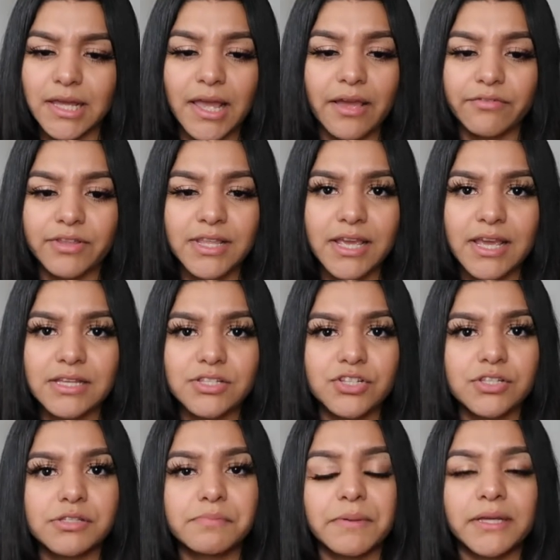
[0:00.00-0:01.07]
Everything has
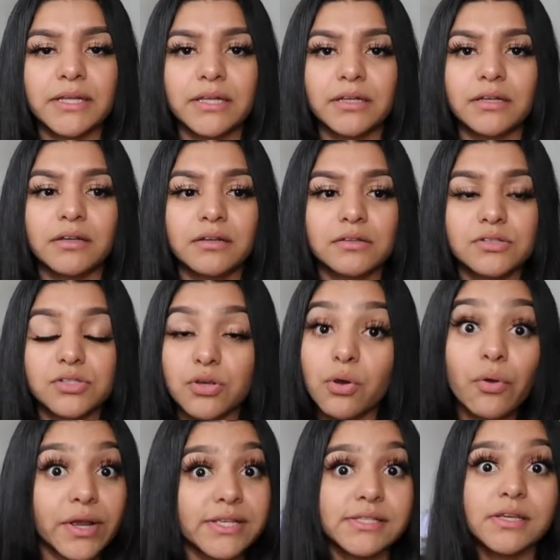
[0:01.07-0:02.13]
just been so
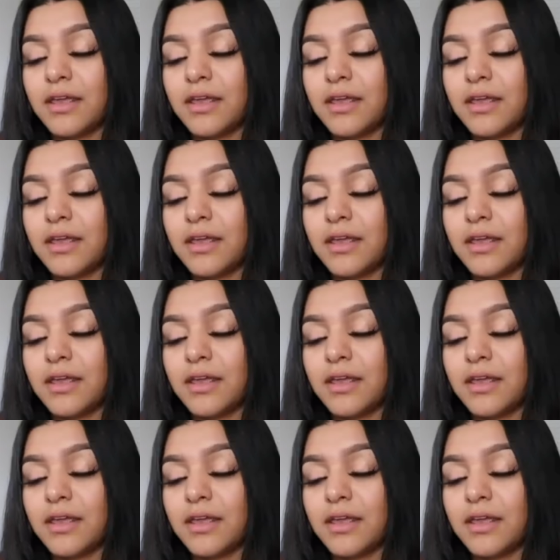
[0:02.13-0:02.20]
crazy.